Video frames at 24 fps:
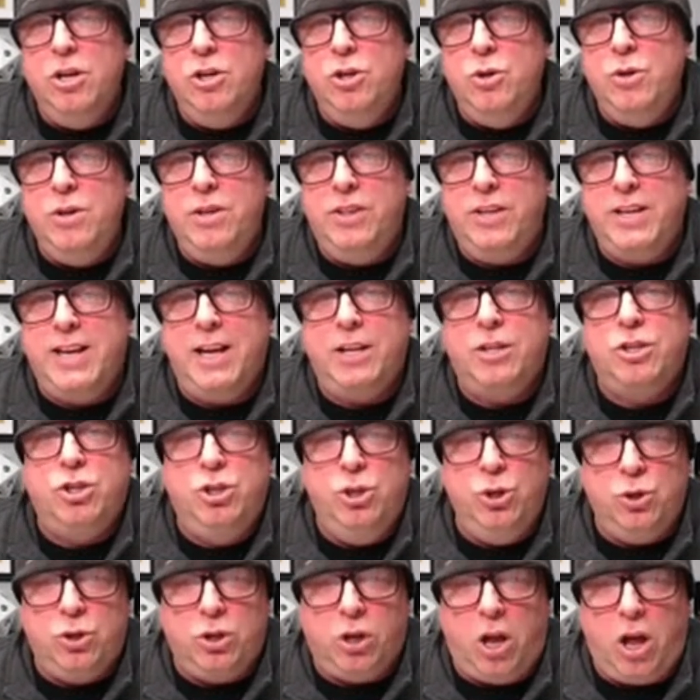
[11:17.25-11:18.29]
You either get
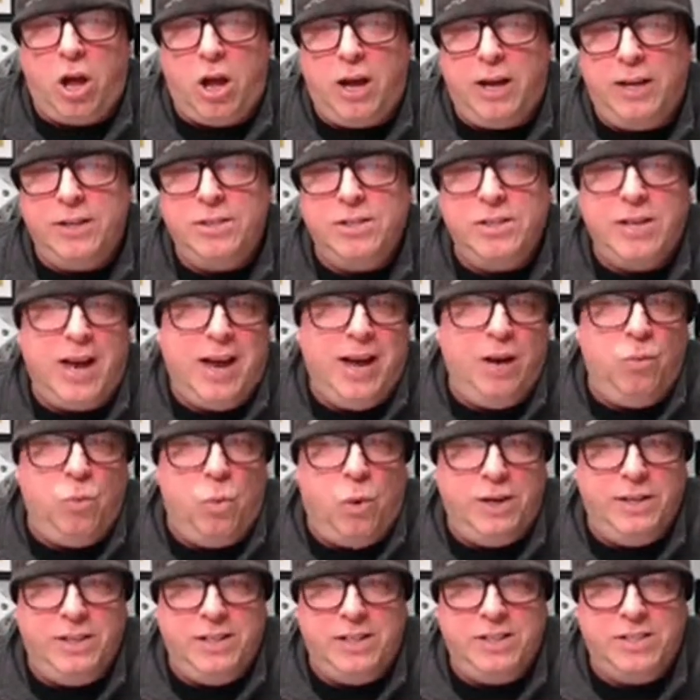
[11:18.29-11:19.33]
2 claws at
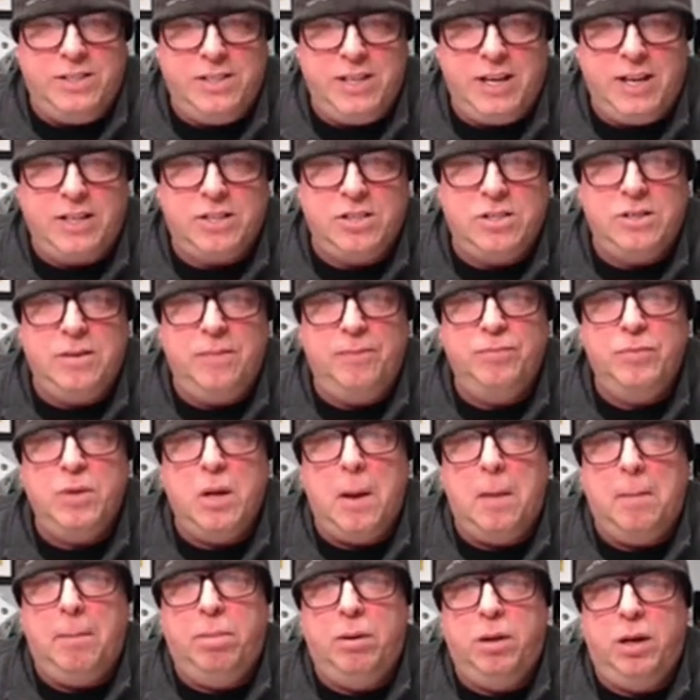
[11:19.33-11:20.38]
1d6
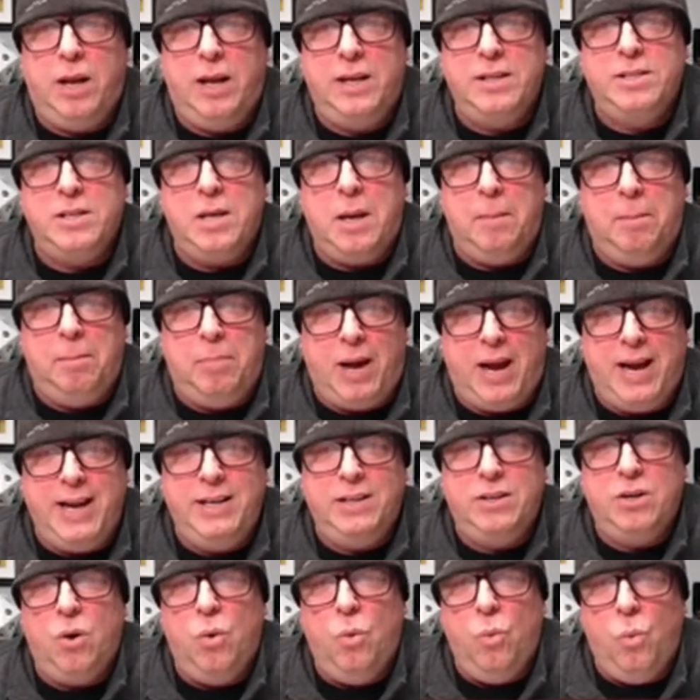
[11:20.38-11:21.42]
plus a
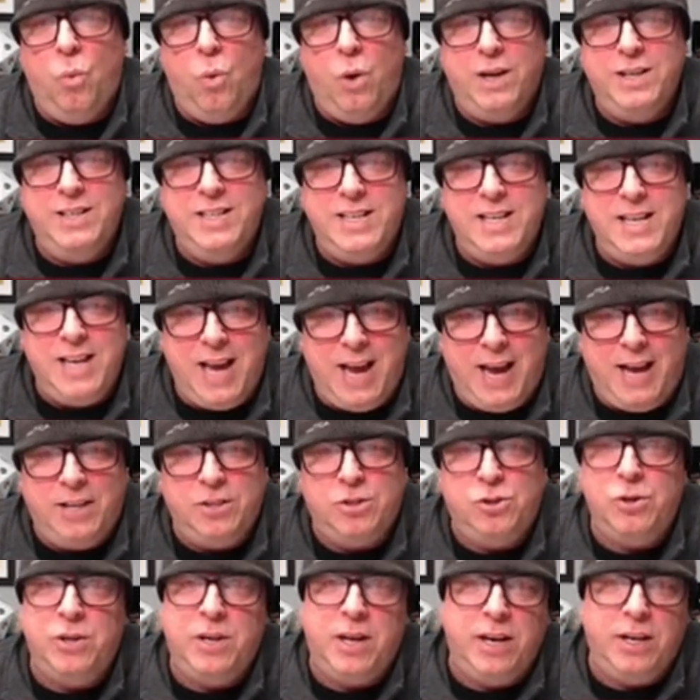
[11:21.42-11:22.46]
bite
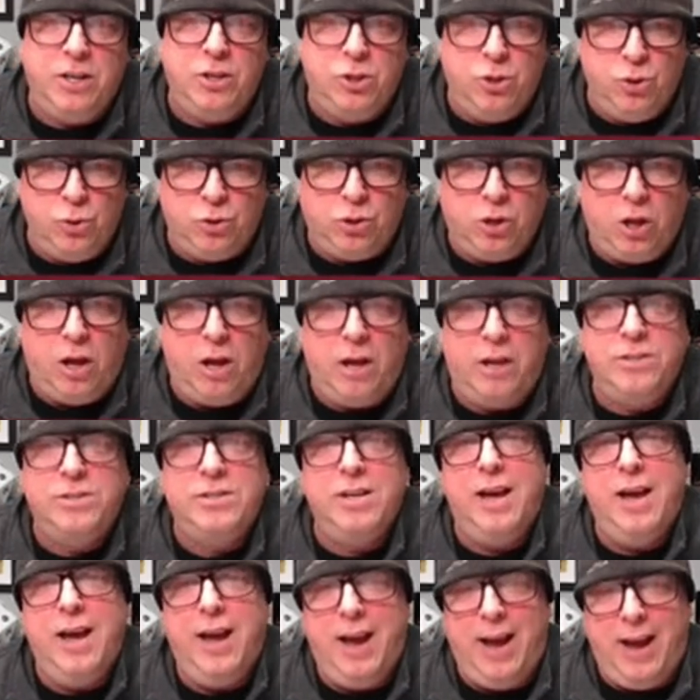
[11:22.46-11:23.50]
1d8. So you're getting 2
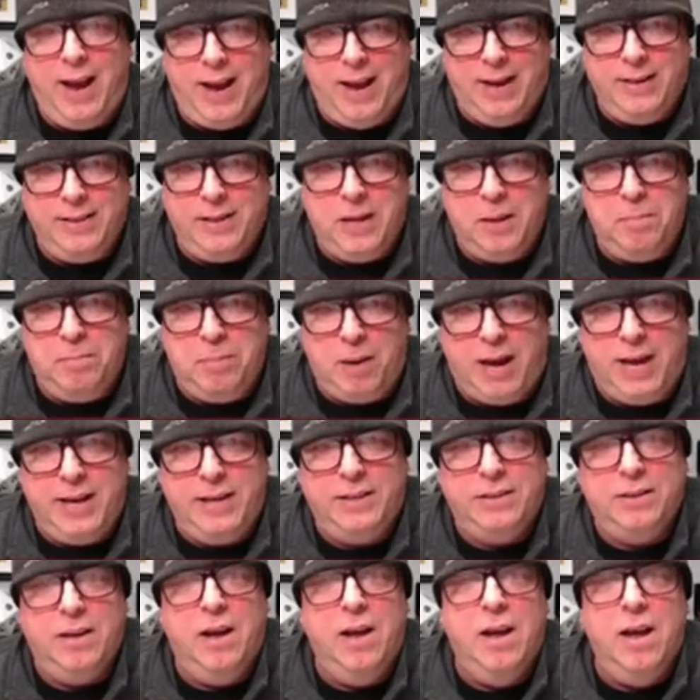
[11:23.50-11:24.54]
claws and a
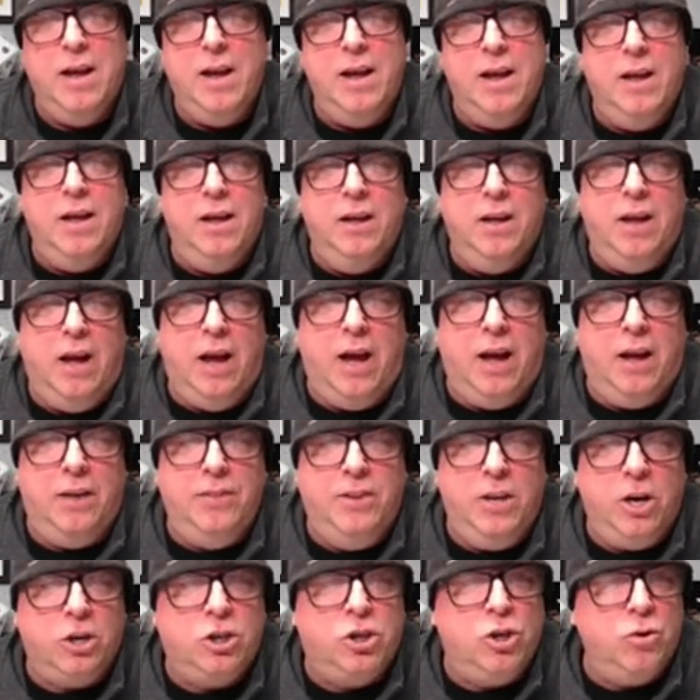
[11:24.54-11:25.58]
bite.
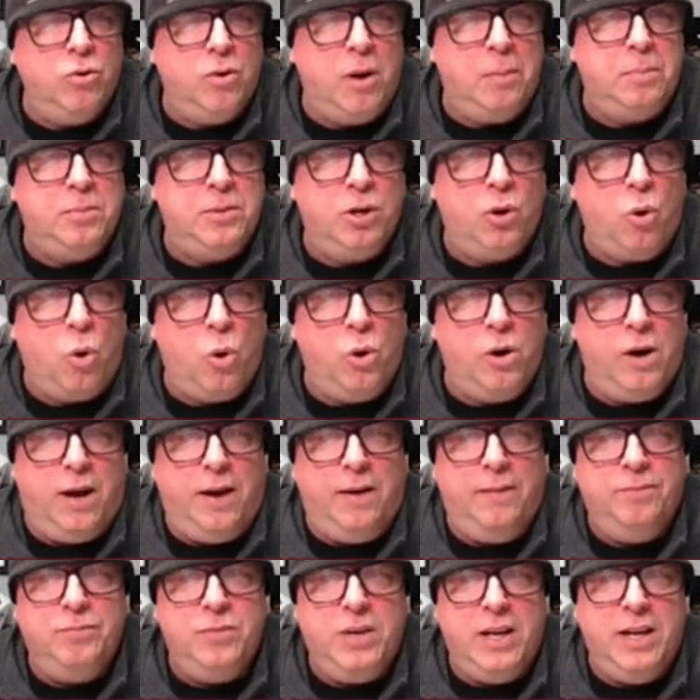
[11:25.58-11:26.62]
Their corrupted
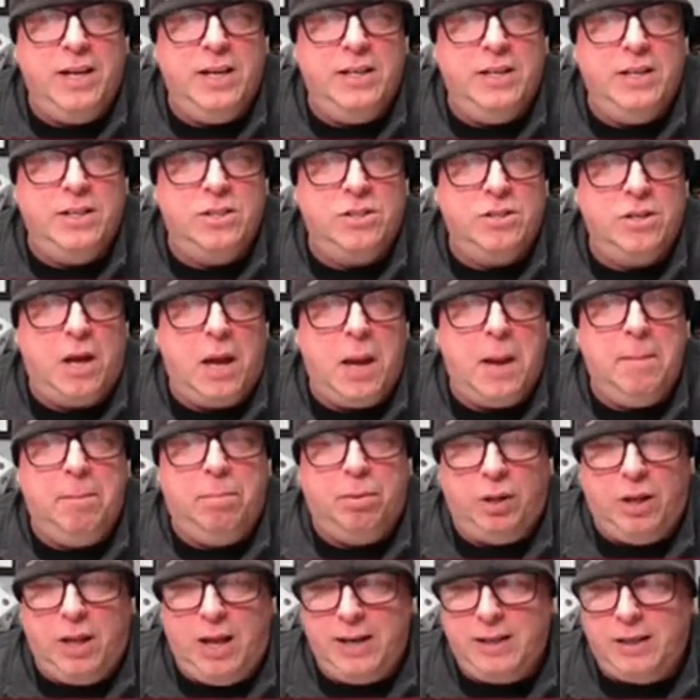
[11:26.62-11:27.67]
aura is a
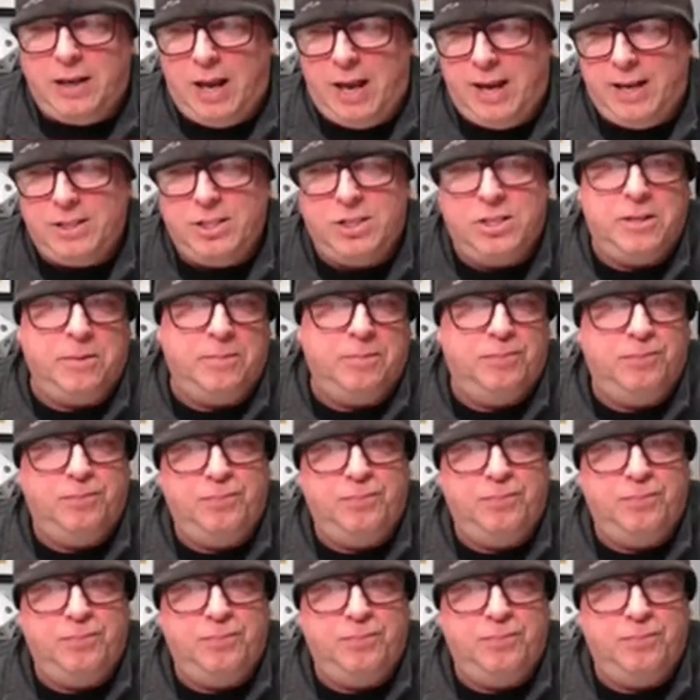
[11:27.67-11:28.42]
bloodlust,